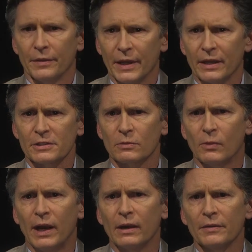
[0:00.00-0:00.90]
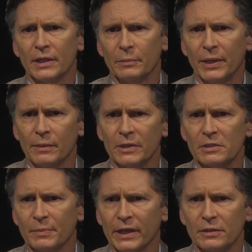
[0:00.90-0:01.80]
Thus, while the
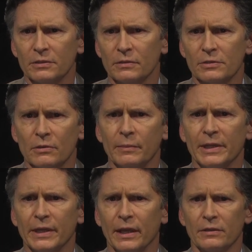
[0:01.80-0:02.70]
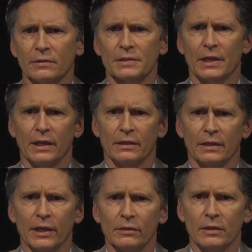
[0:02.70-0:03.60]
payments made to Stormy Daniels
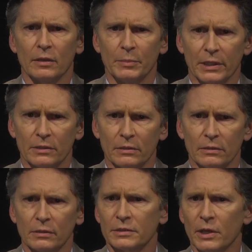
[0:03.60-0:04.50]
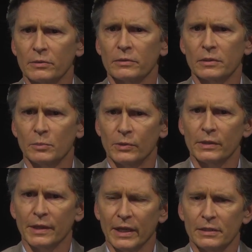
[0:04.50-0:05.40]
and Karen McDougal totaled
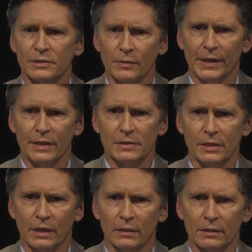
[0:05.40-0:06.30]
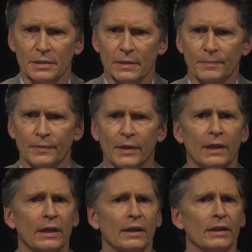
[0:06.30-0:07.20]
more than $2,000,
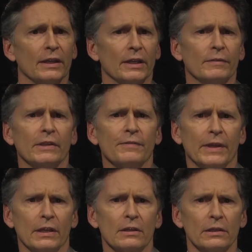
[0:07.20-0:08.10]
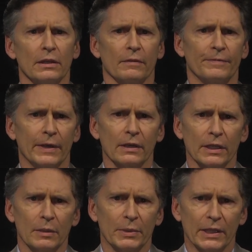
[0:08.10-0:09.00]
even if they could
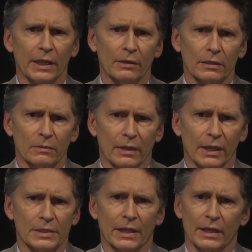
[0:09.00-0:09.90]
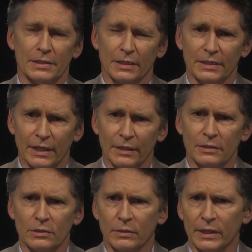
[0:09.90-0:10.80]
fairly be characterized as
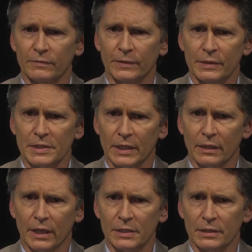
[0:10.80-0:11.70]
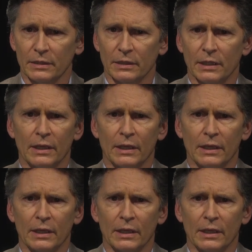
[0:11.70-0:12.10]
intended to influence the election